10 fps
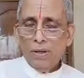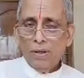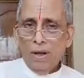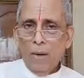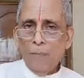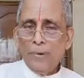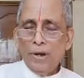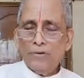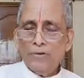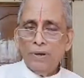
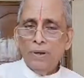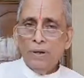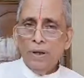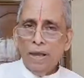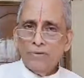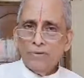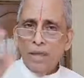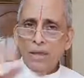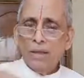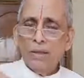Competition has
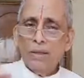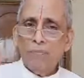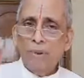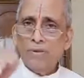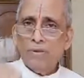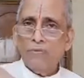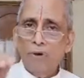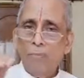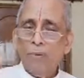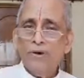taken the place of
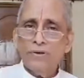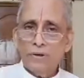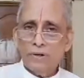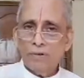cooperation.